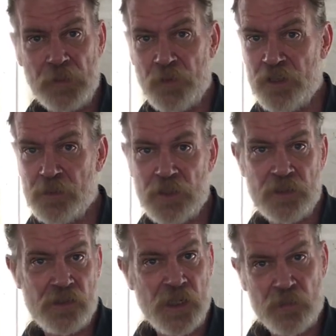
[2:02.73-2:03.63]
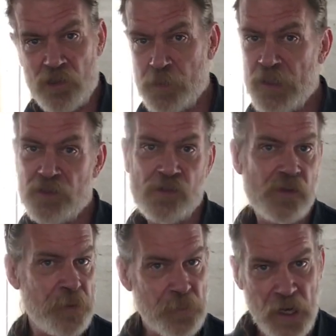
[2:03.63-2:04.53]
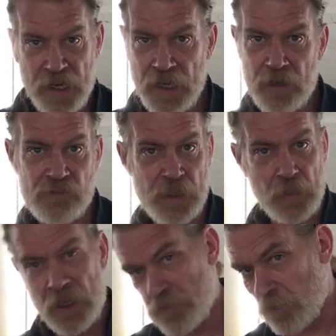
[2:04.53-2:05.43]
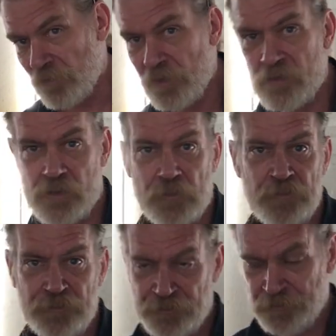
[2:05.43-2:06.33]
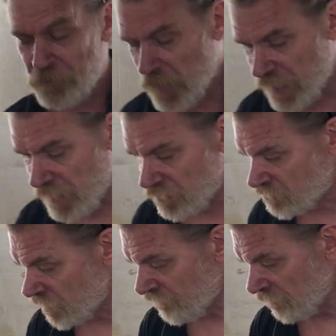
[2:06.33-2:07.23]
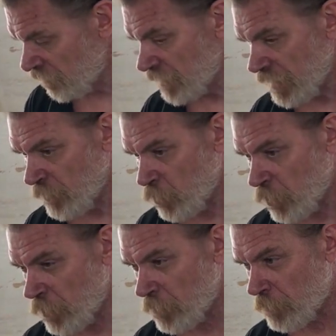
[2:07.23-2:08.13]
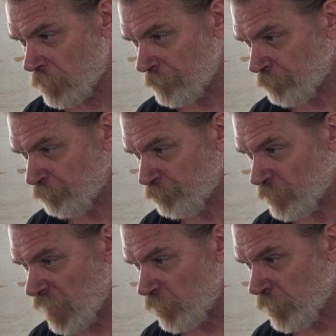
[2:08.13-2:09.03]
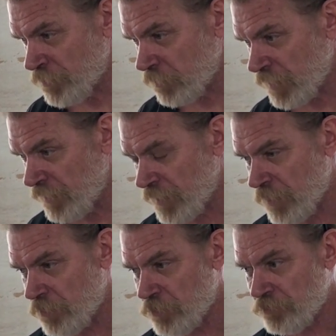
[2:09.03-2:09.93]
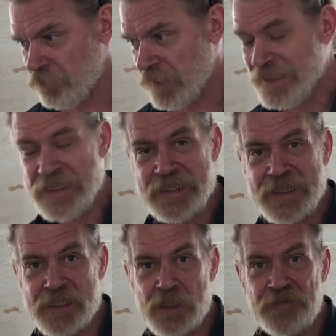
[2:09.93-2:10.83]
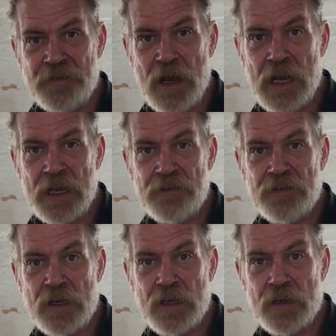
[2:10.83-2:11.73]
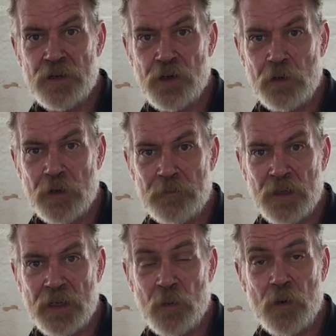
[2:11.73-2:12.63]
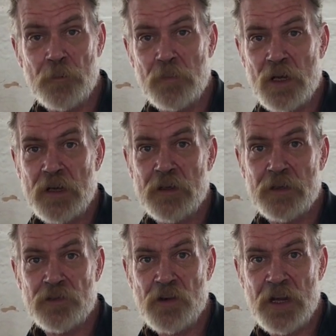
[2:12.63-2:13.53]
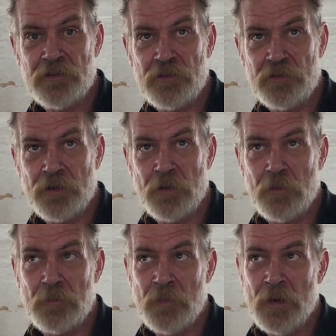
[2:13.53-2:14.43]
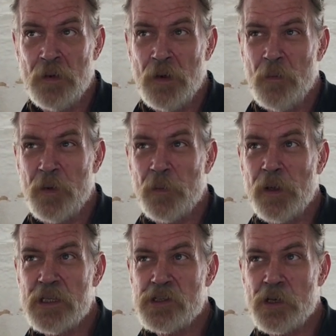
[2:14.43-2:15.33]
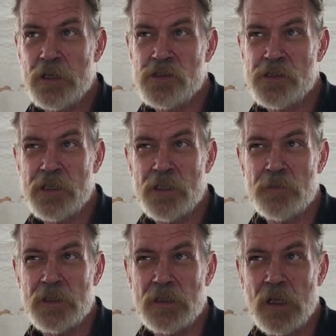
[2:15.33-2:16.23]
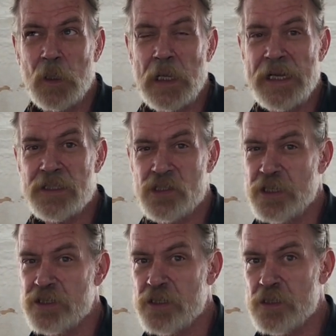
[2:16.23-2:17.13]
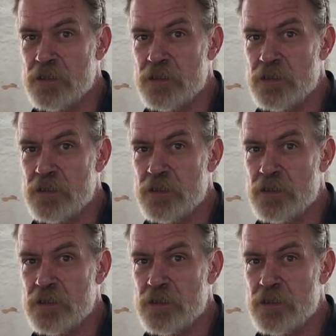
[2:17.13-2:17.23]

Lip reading: transmission, same suspension, same braking, same electrical system, that kind of thing. They were originally, I think, introduced in 1965 in Europe, but they weren't brought into the States until we really started seeing them in the late 60s.